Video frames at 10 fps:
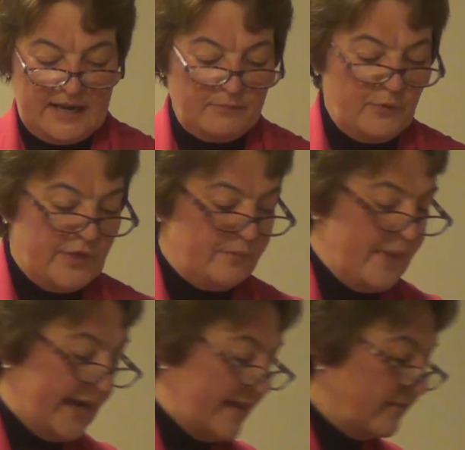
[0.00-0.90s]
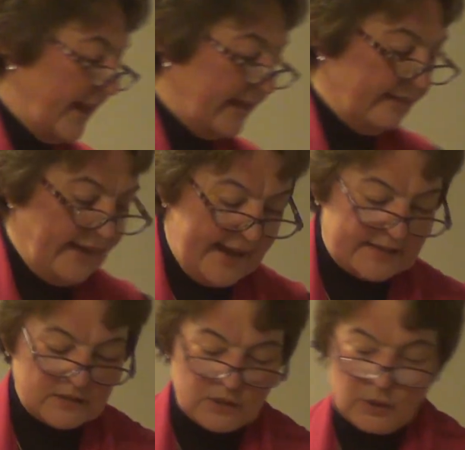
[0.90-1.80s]
With many of my
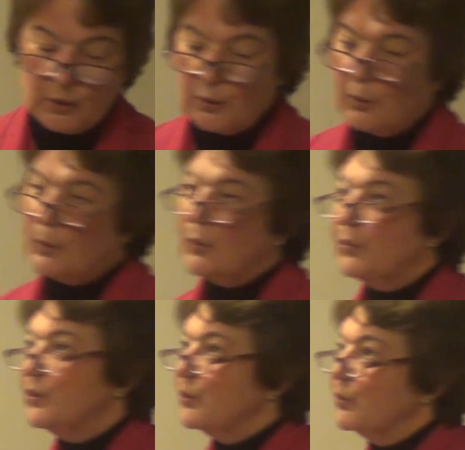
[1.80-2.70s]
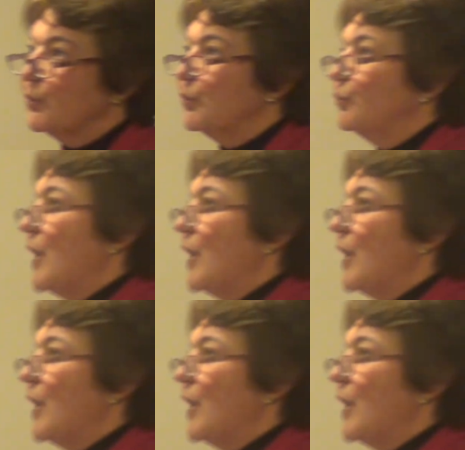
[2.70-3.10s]
clients who do